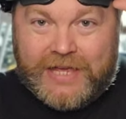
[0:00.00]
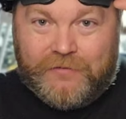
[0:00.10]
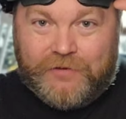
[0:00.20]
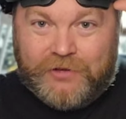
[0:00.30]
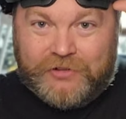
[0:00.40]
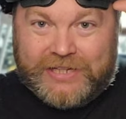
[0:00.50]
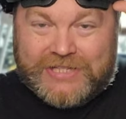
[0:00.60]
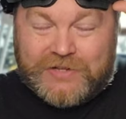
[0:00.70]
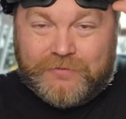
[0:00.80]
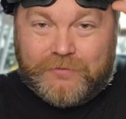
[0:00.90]
It feels like
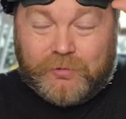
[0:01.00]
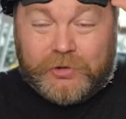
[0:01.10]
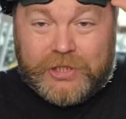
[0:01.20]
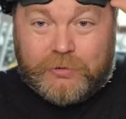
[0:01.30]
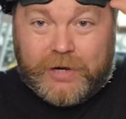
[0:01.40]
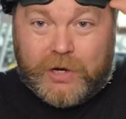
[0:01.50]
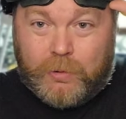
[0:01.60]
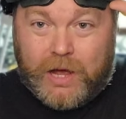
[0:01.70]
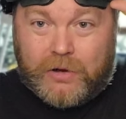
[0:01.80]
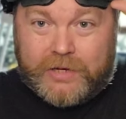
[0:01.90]
it's of really great
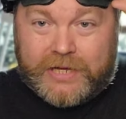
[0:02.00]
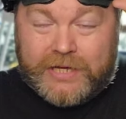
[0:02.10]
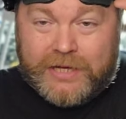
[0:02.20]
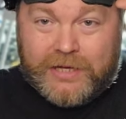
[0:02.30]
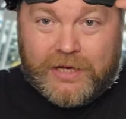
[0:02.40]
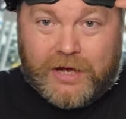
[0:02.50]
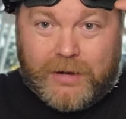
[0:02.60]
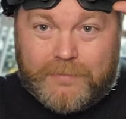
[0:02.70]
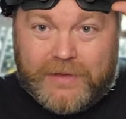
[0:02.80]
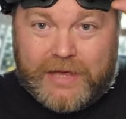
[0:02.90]
quality.
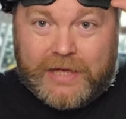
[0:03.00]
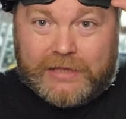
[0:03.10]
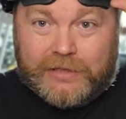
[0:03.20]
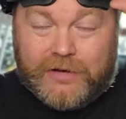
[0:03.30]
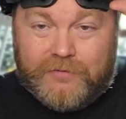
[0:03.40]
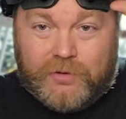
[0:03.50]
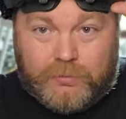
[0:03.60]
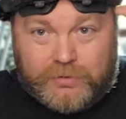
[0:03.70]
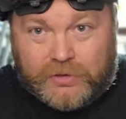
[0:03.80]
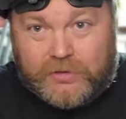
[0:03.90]
Um, I love
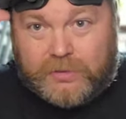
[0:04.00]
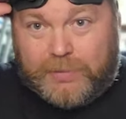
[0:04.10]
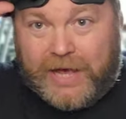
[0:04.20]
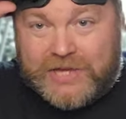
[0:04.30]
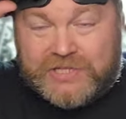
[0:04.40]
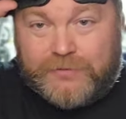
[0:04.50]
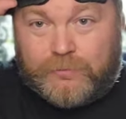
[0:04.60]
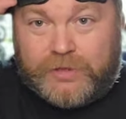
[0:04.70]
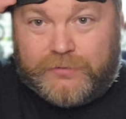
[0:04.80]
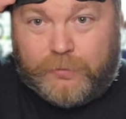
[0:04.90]
the, the, the positive
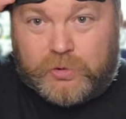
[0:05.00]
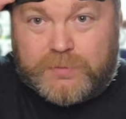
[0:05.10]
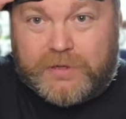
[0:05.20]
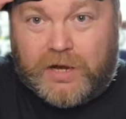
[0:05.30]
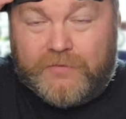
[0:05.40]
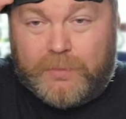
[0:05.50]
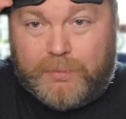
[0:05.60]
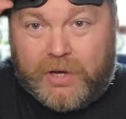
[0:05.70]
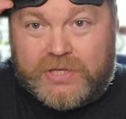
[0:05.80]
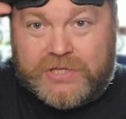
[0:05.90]
reinforcement of the
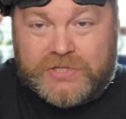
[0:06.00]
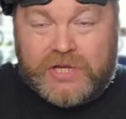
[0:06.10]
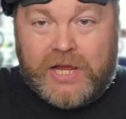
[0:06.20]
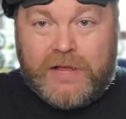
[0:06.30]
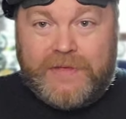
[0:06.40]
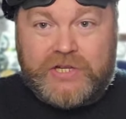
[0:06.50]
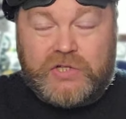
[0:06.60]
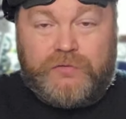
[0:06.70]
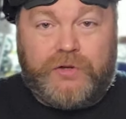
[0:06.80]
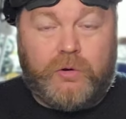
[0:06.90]
buttons. They
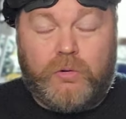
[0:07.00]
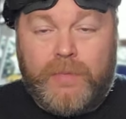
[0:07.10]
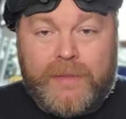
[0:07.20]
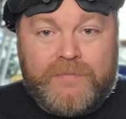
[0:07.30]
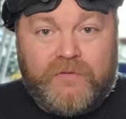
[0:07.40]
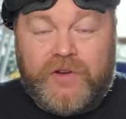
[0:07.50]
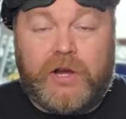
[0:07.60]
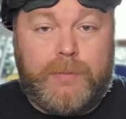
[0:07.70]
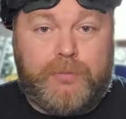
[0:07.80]
just feel very